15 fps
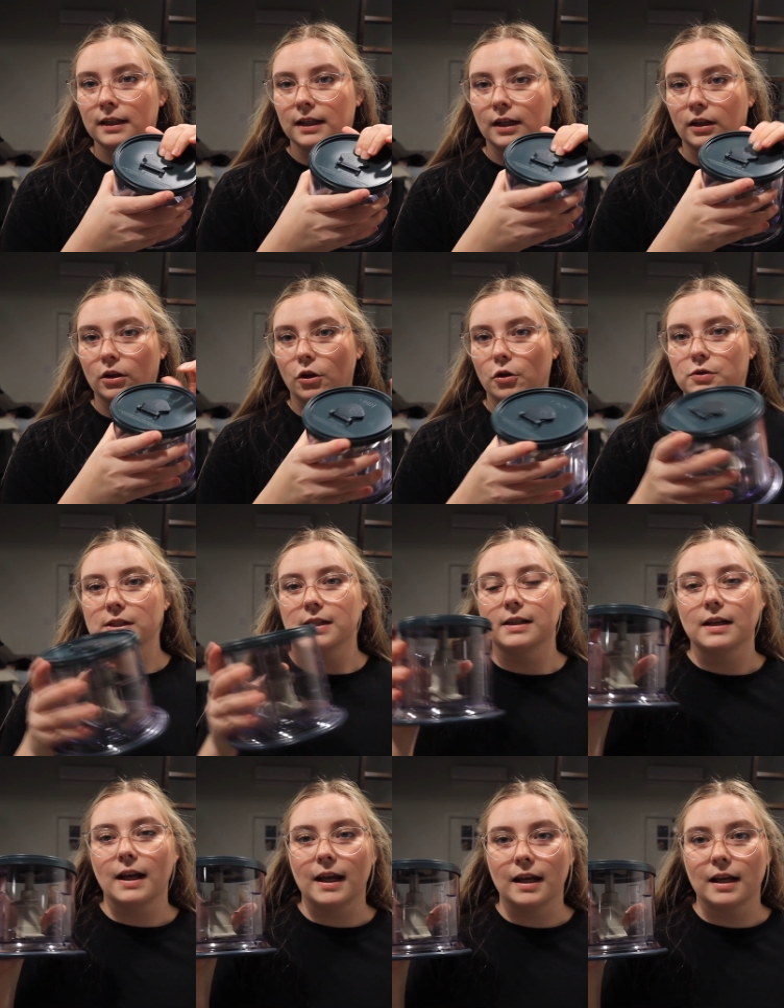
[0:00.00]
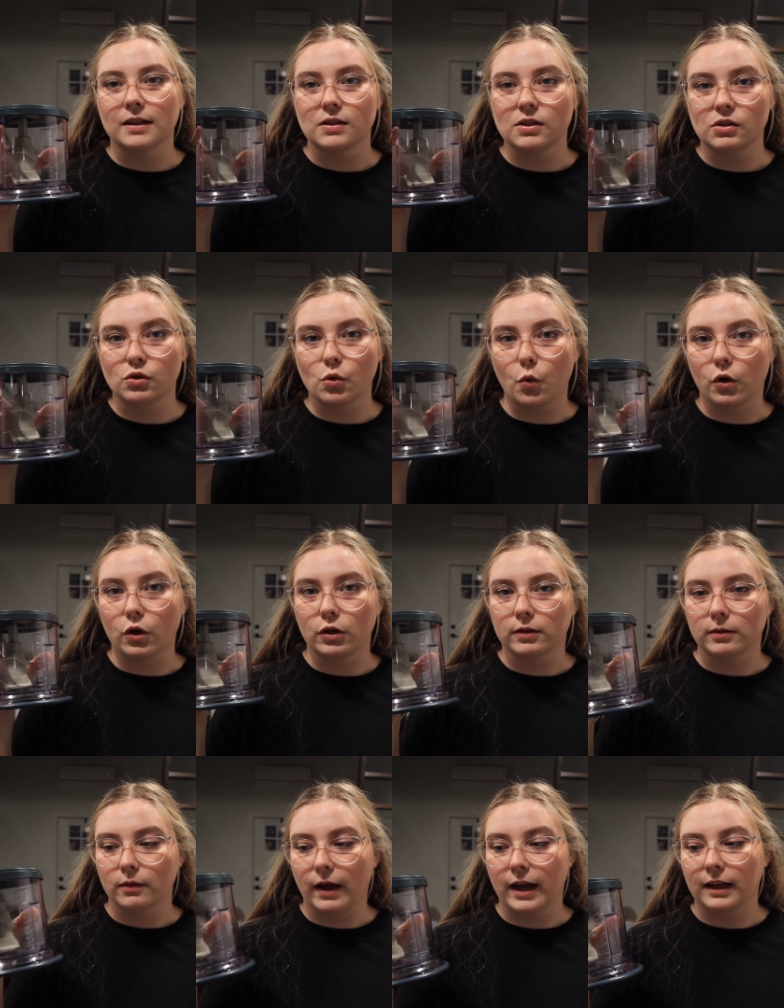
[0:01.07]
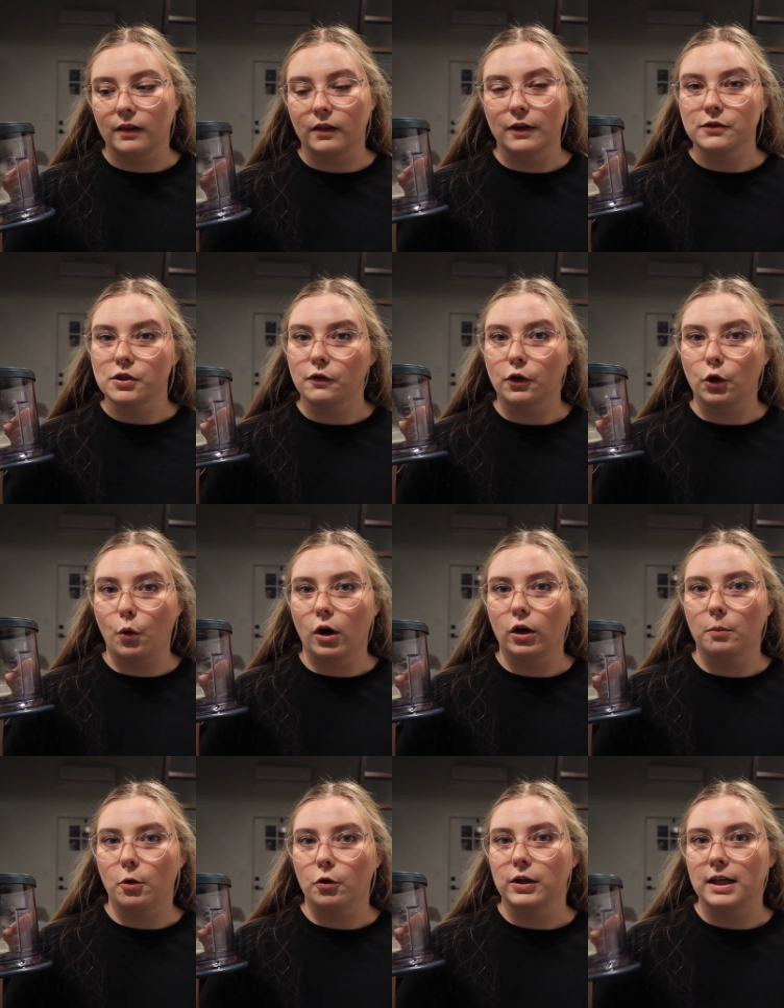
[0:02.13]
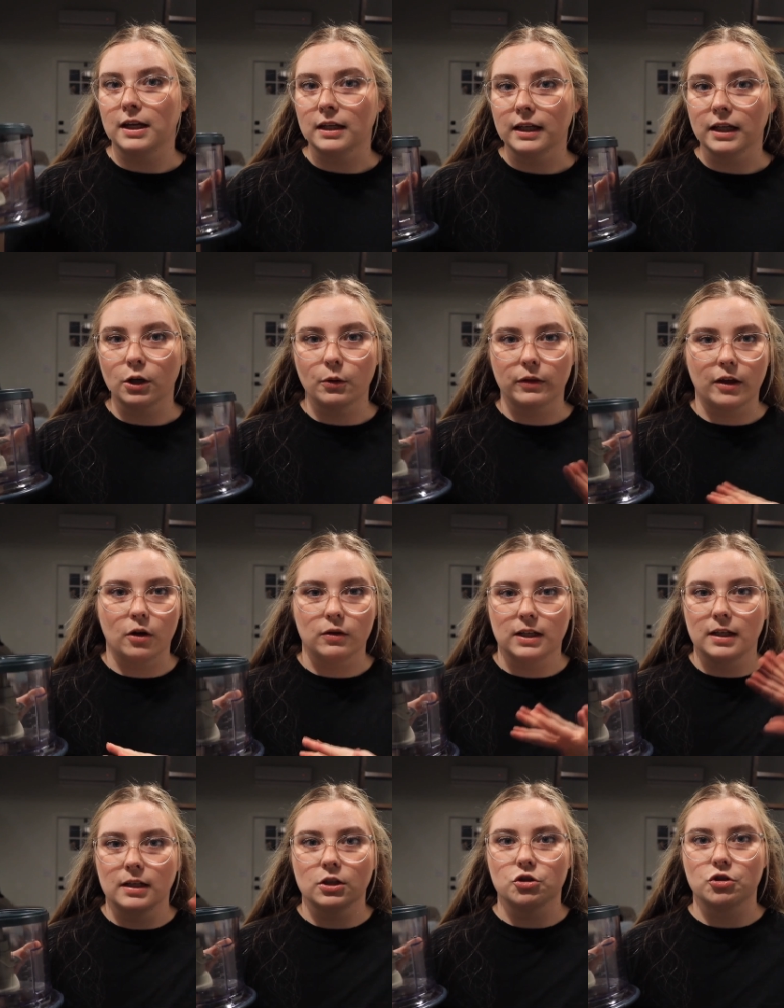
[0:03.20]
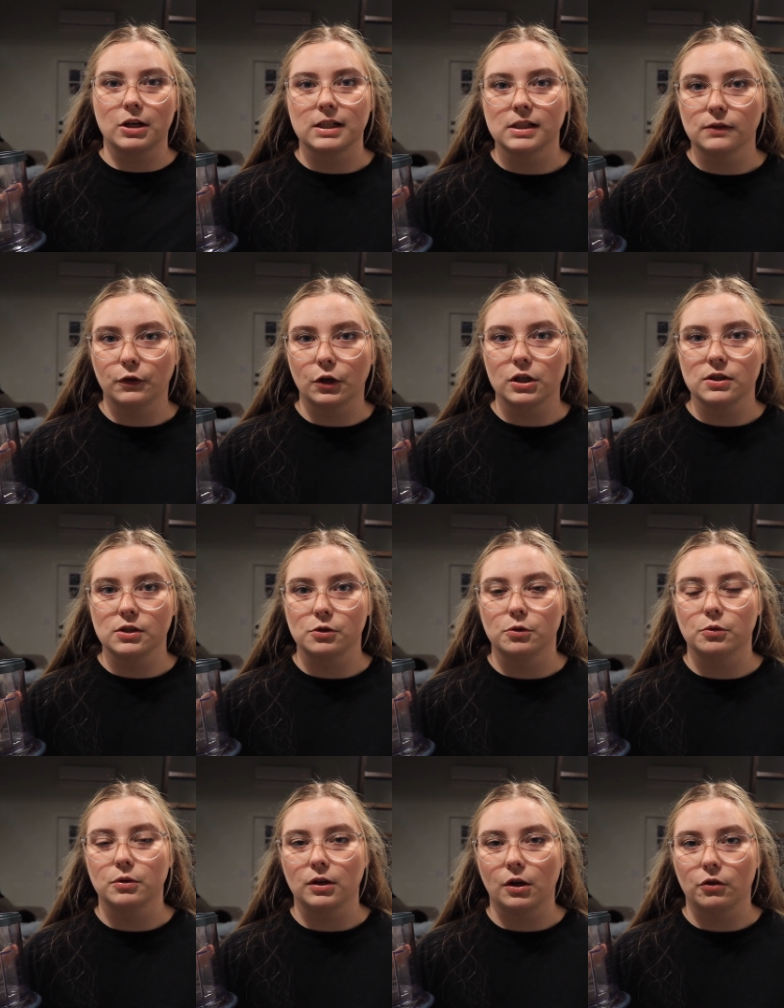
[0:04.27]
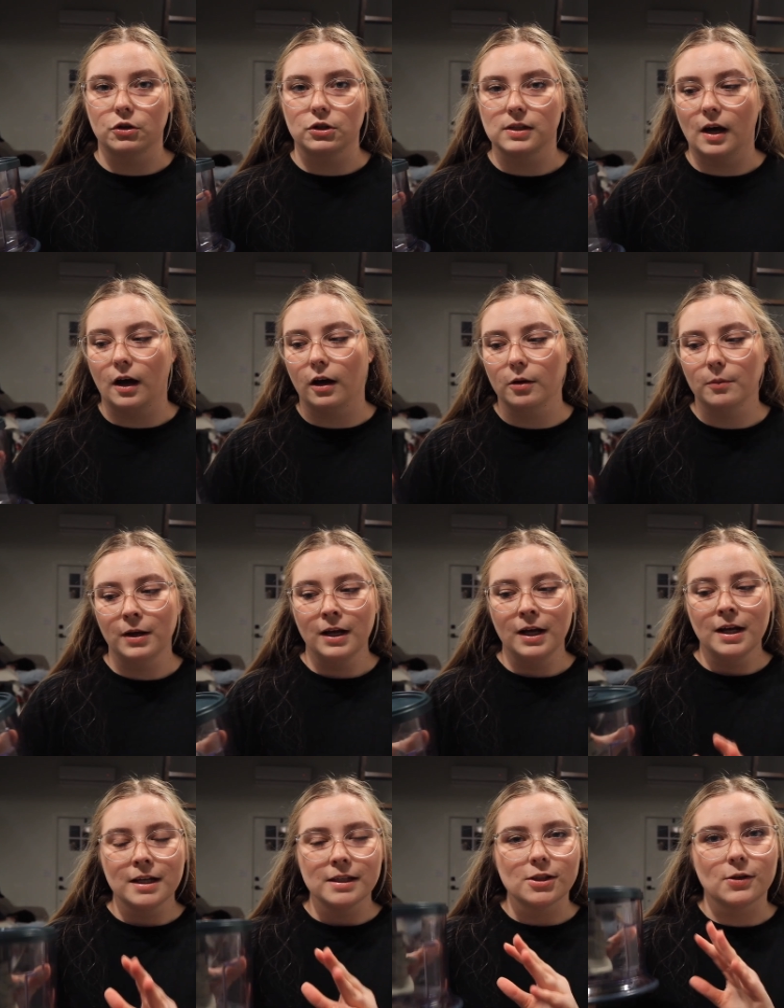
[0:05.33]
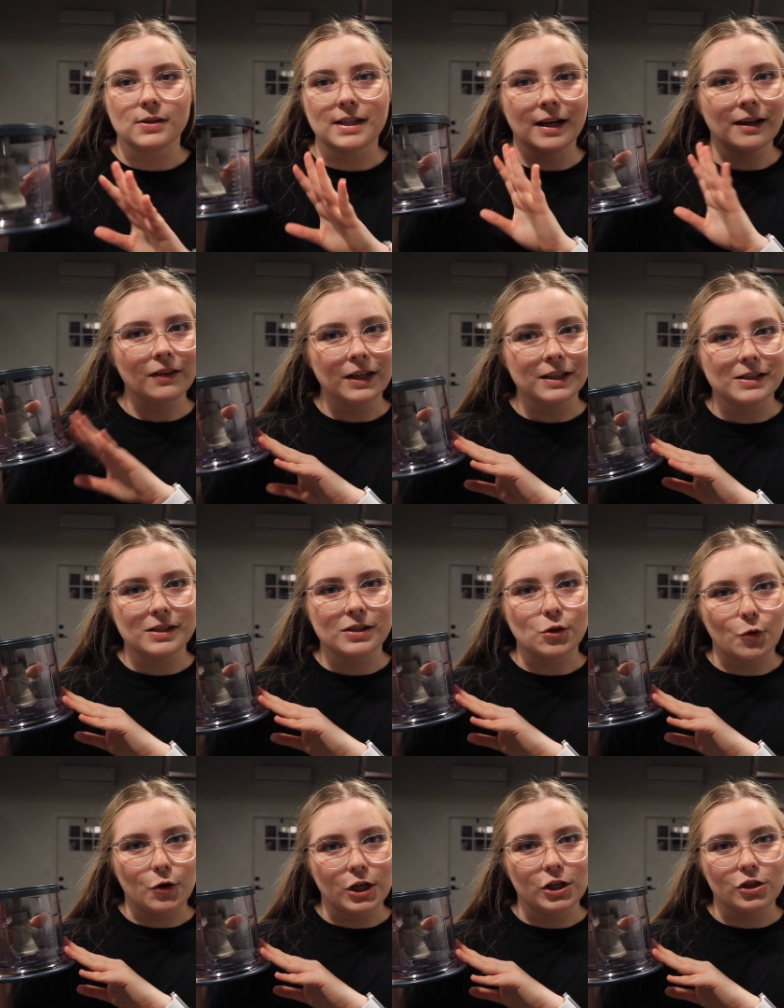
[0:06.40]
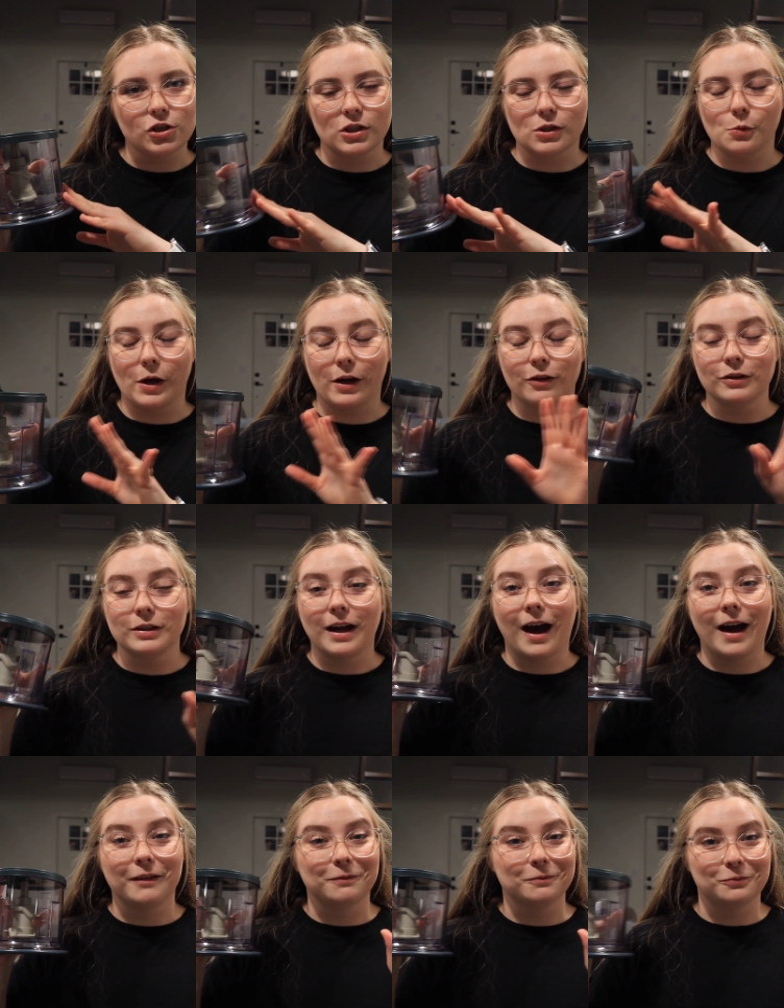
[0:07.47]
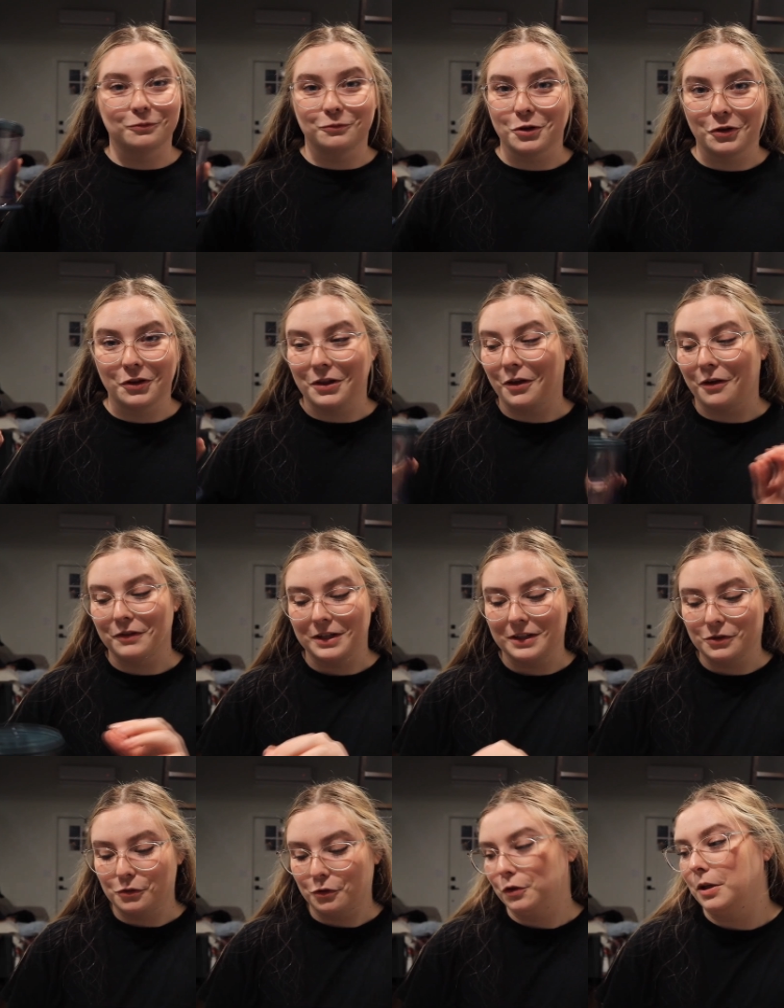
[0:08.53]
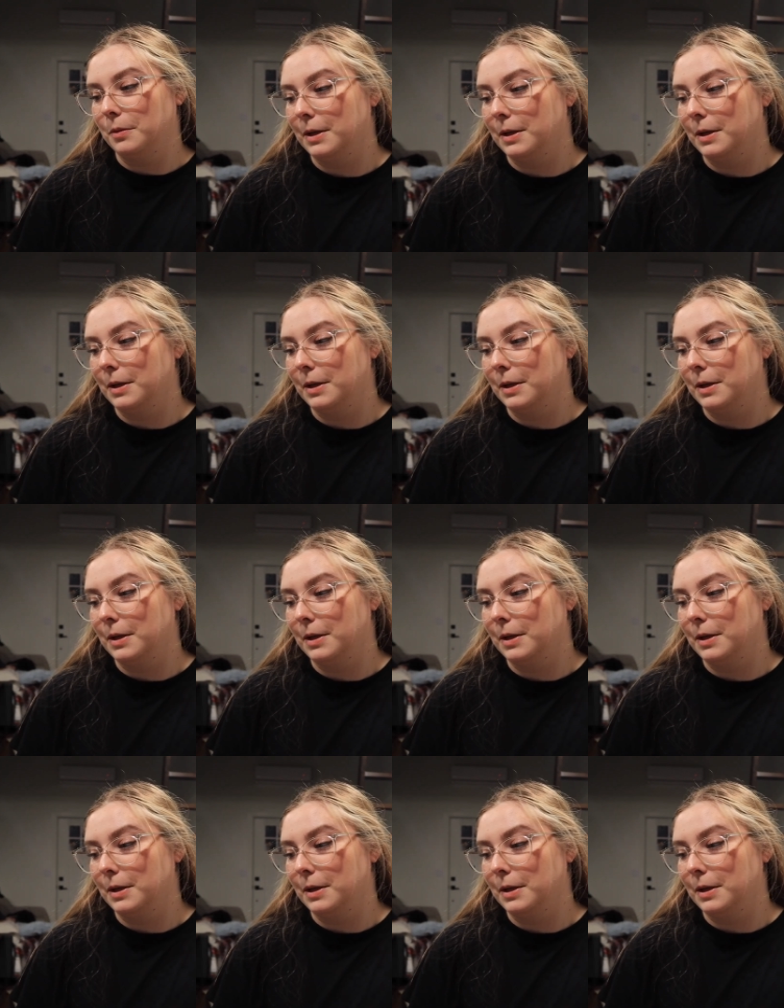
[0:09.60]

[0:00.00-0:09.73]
can close it and store like leftover guacamole in here without needing to transfer it to another tub. So it's kind of like storage as well. I really love it. It's really